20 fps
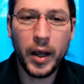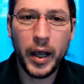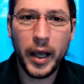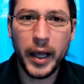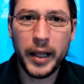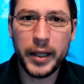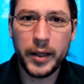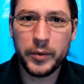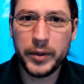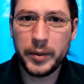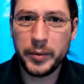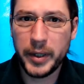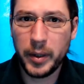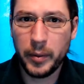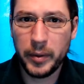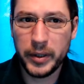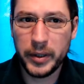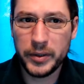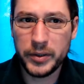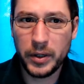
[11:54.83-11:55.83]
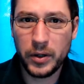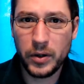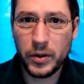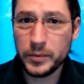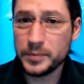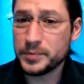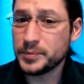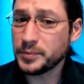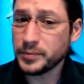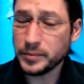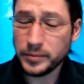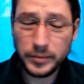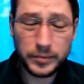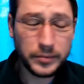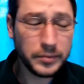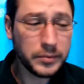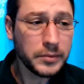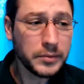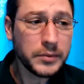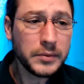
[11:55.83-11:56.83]
And then when they become an adult,
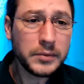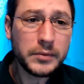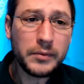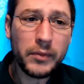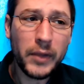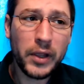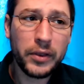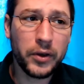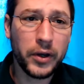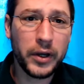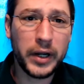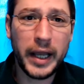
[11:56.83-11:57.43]
they're going